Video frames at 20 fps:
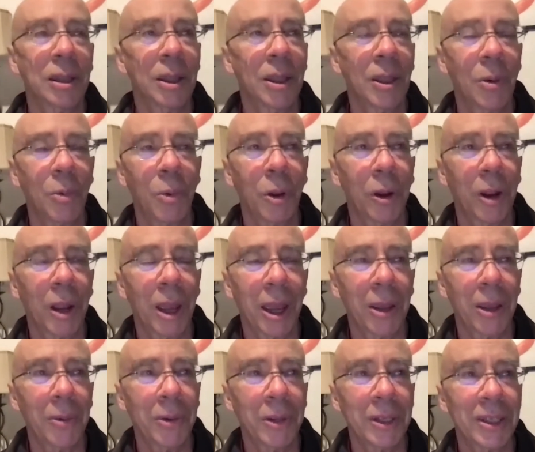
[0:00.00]
where
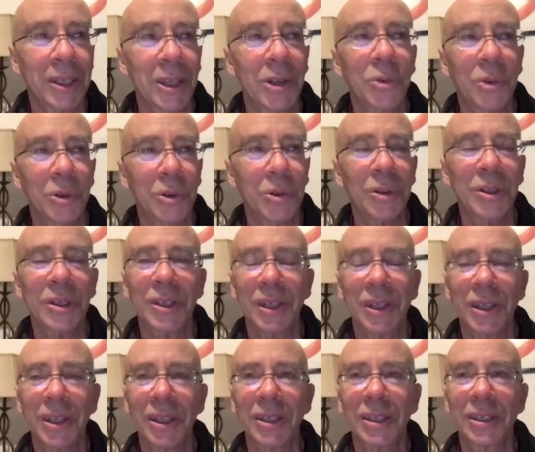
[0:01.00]
I was introduced
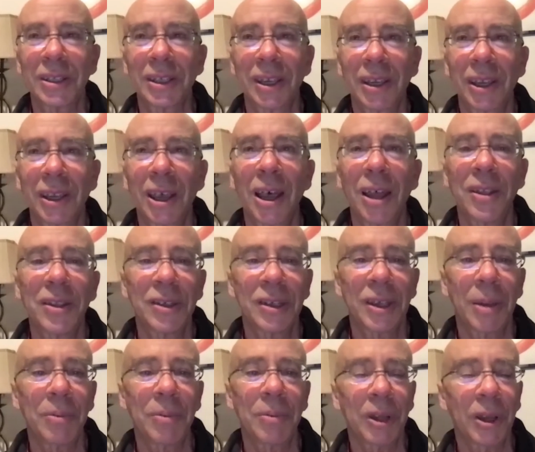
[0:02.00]
to this
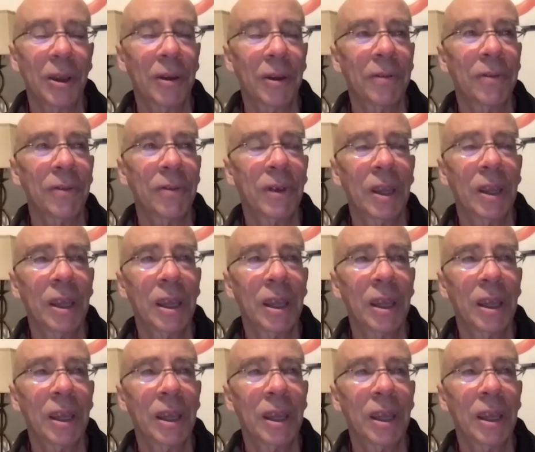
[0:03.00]
concept of